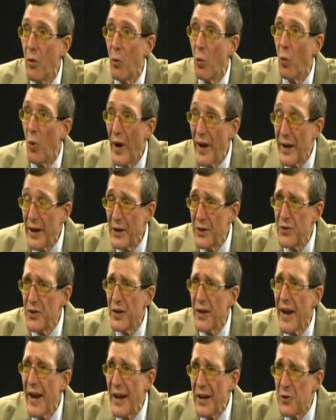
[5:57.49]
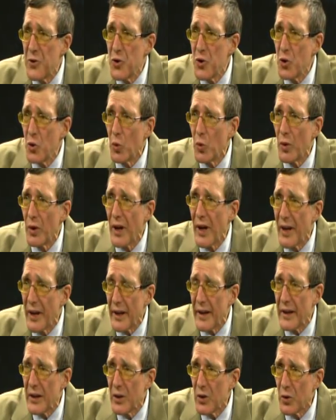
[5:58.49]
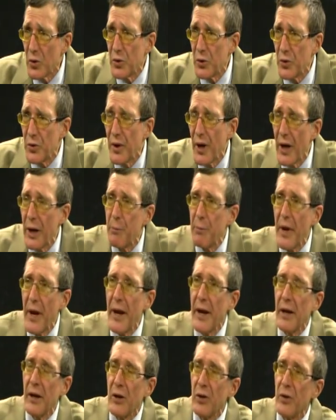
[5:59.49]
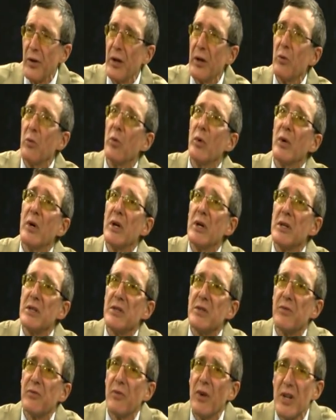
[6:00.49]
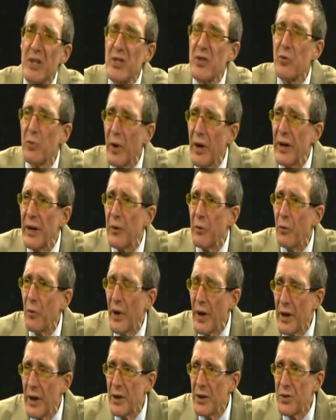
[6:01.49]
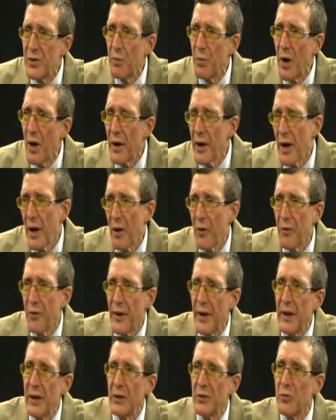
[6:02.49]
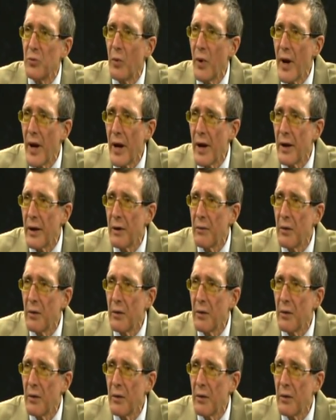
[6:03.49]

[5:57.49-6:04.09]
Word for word: rage and hate you and gonna kill you type anger. It was frustrated rage about how things ran,